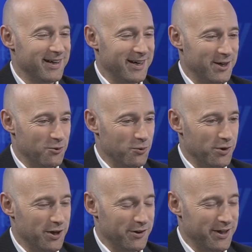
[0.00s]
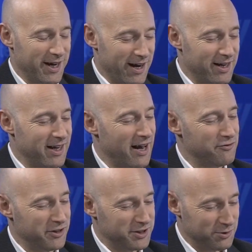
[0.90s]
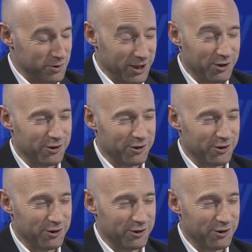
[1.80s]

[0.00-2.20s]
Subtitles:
you got to finish it real